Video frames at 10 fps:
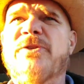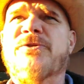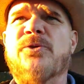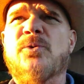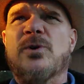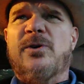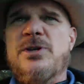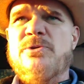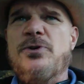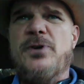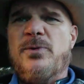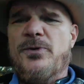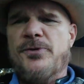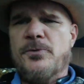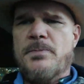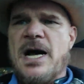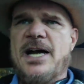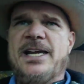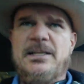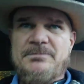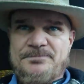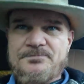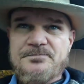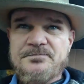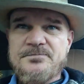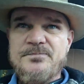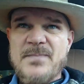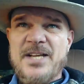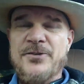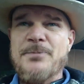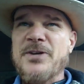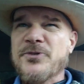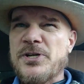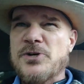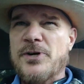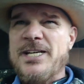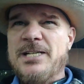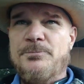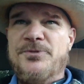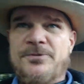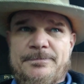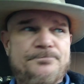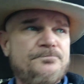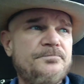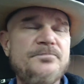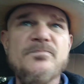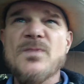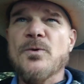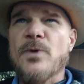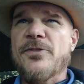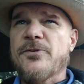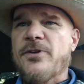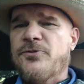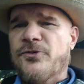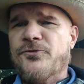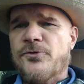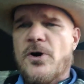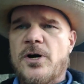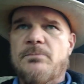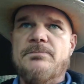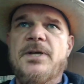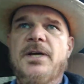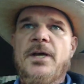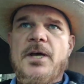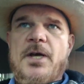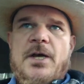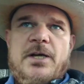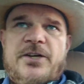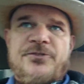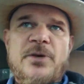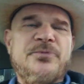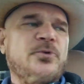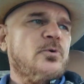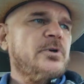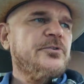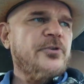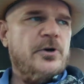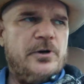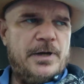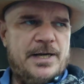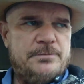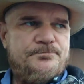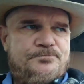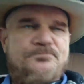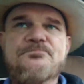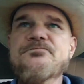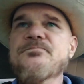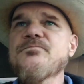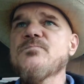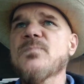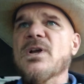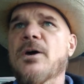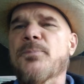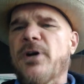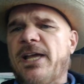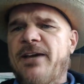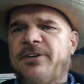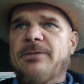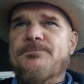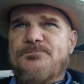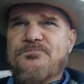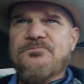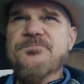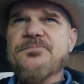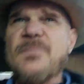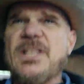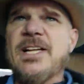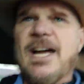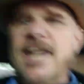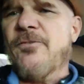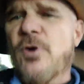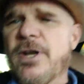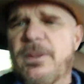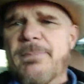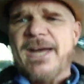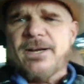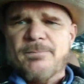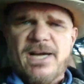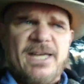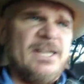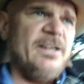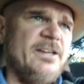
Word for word: the sword, you do it with your body and especially your hips rather than just your arm. Because some swords are uh, are pretty heavy. Like I have one in the back of my